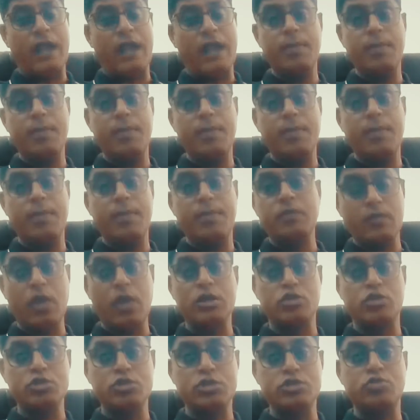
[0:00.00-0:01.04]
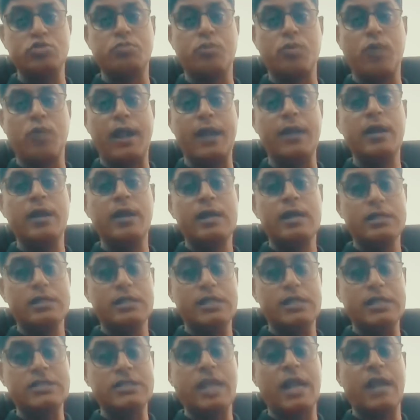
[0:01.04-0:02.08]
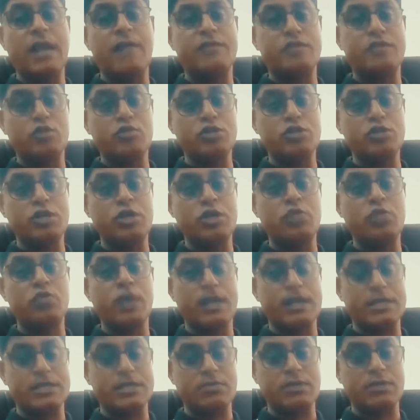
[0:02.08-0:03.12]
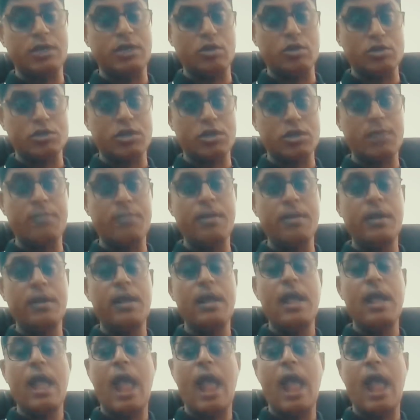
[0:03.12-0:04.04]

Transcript: up, we are working on the solutions to provide these kind of solution to the customer doorstep.